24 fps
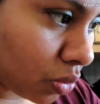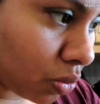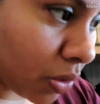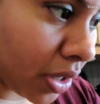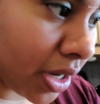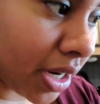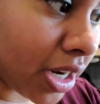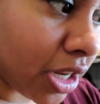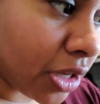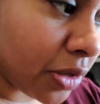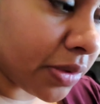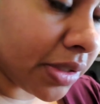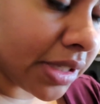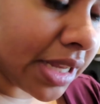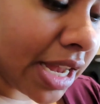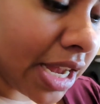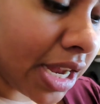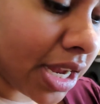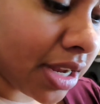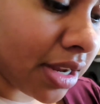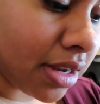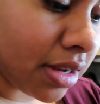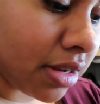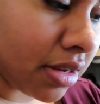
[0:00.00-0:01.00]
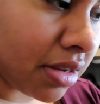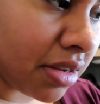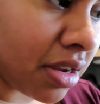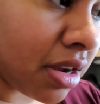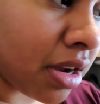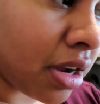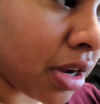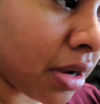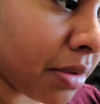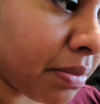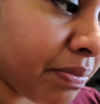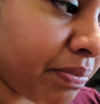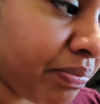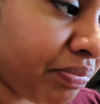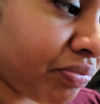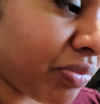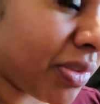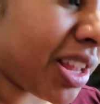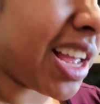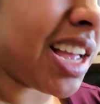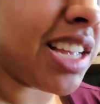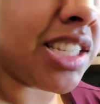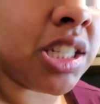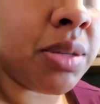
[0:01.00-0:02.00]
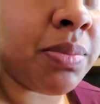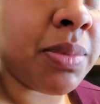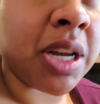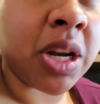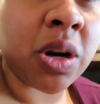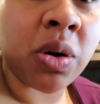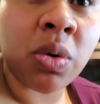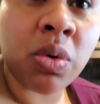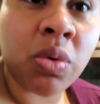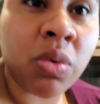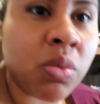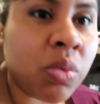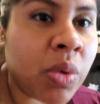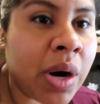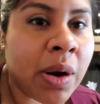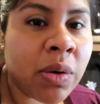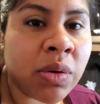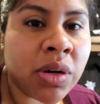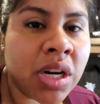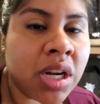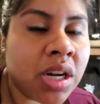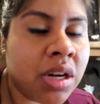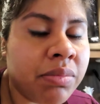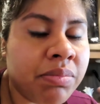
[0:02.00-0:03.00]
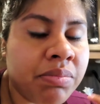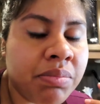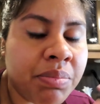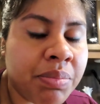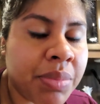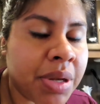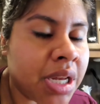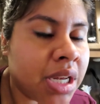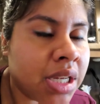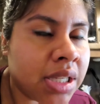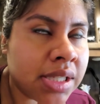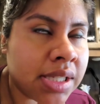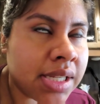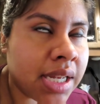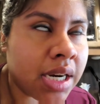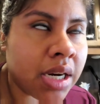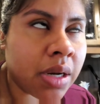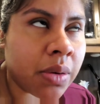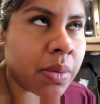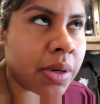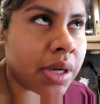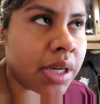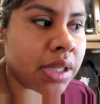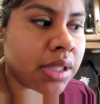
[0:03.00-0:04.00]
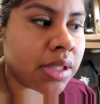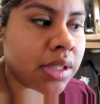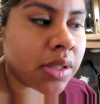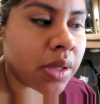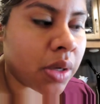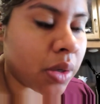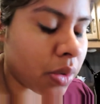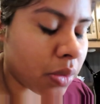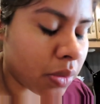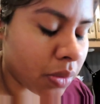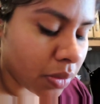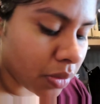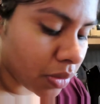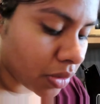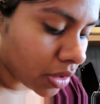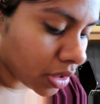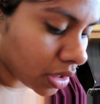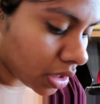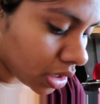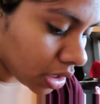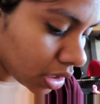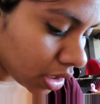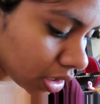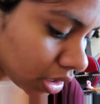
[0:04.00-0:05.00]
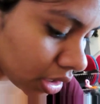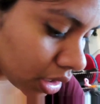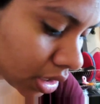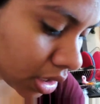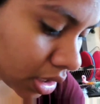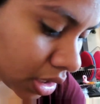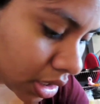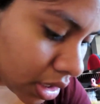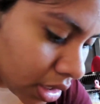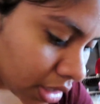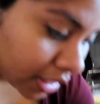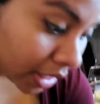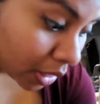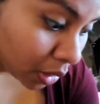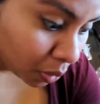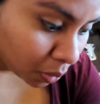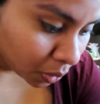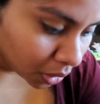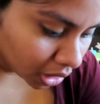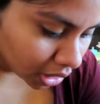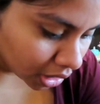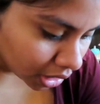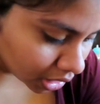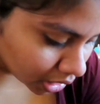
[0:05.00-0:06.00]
we're gonna use that. It has to be ground up beans anyway, so that'll work.